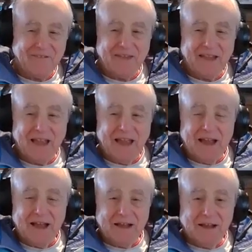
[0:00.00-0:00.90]
Is that
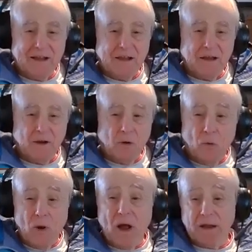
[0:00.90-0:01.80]
okay?
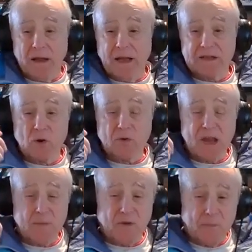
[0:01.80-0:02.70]
Well, uh, it's
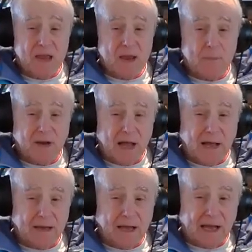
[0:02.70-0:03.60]
okay with me, but
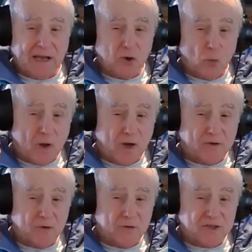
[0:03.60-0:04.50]
I, I, I don't want it
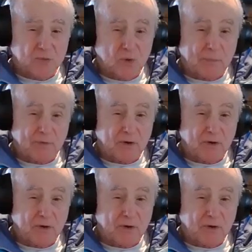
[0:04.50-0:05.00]
to disrupt